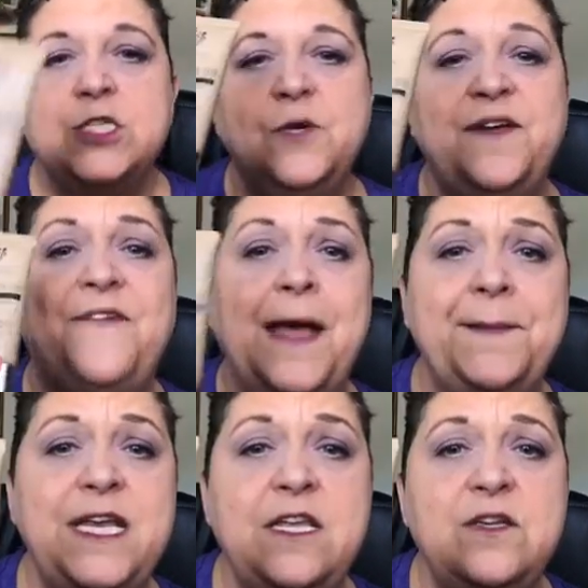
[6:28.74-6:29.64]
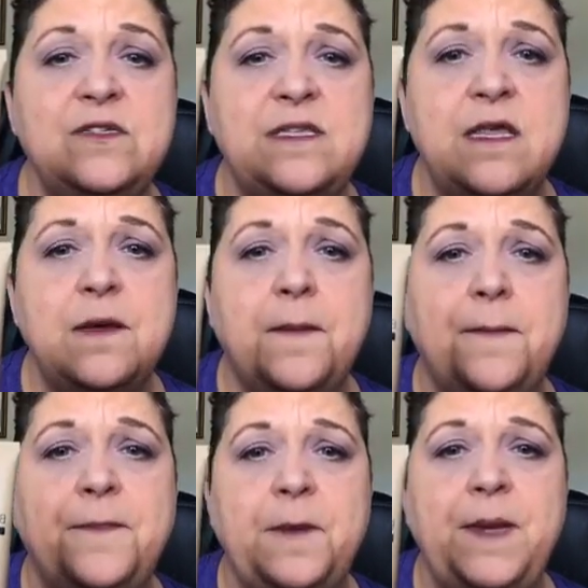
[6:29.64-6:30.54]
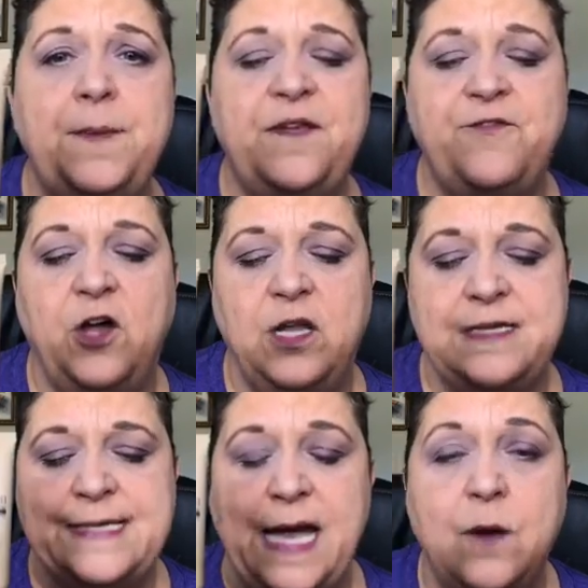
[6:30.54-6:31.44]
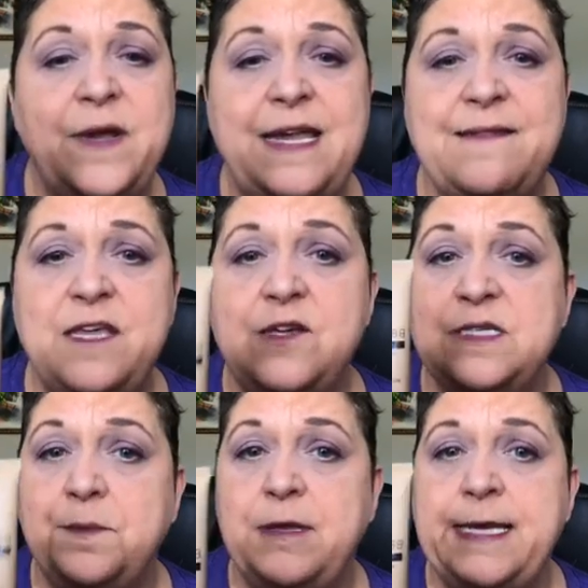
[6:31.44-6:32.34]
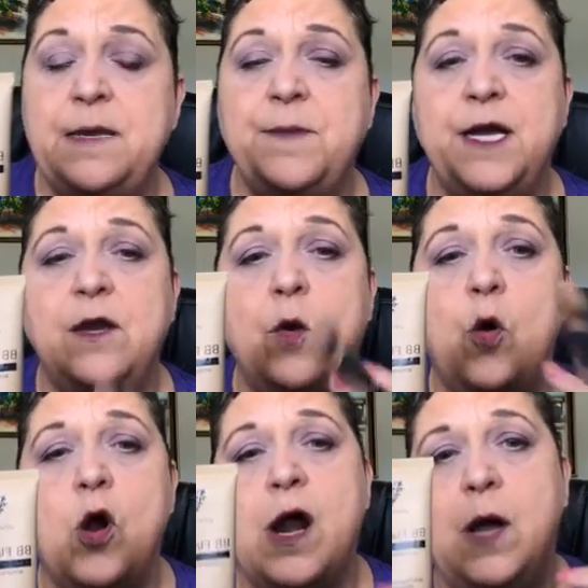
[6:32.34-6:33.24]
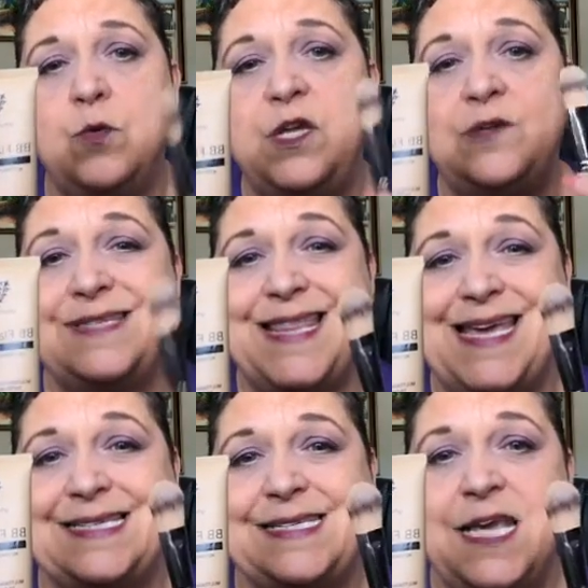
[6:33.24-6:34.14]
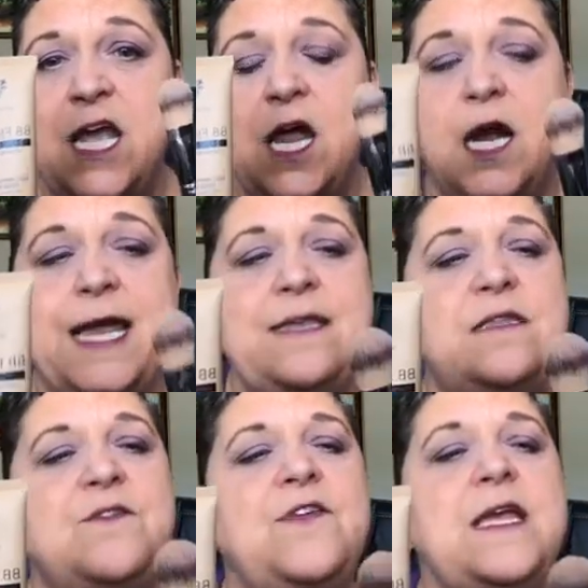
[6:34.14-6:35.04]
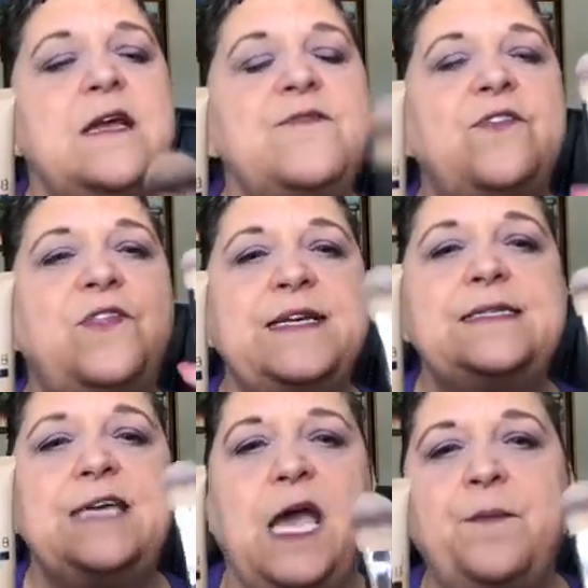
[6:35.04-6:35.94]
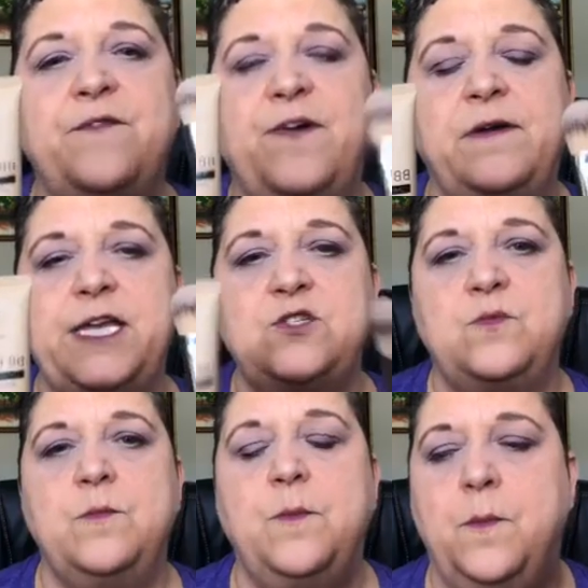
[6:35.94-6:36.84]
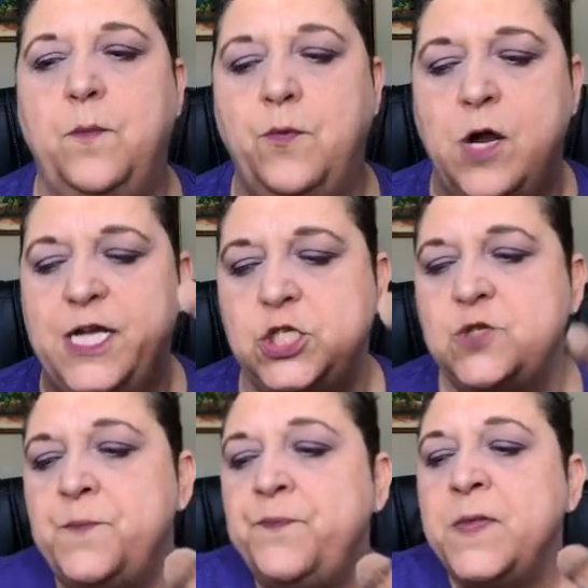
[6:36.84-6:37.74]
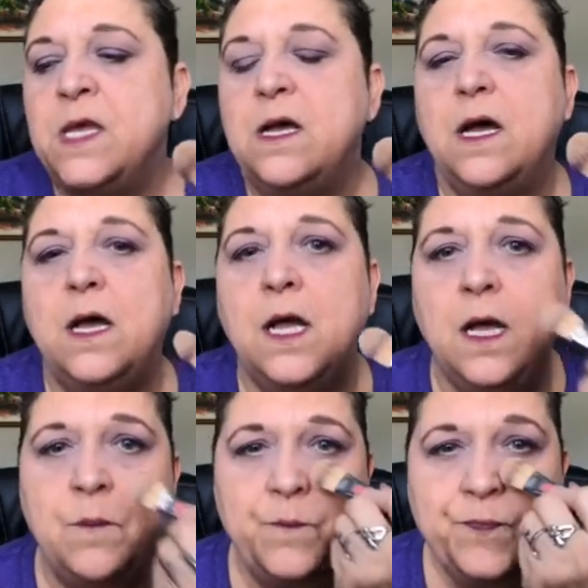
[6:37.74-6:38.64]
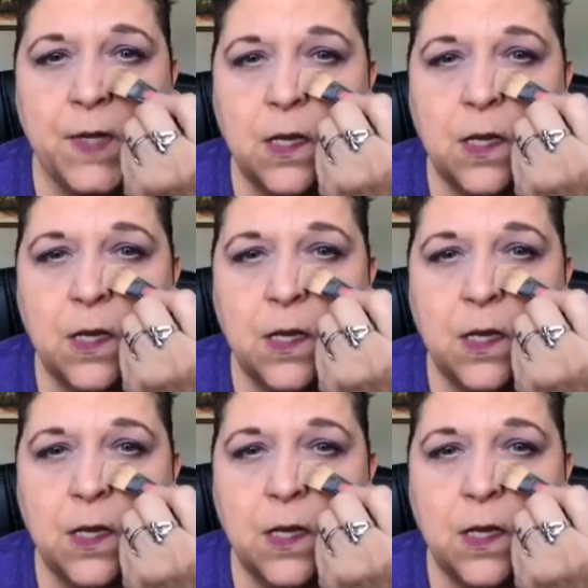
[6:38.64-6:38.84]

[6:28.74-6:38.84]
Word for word: So if I'm gonna use the, the BB Flawless, I will either use a blending bud or I will use this, all right? The thing of this type of foundation brush, um,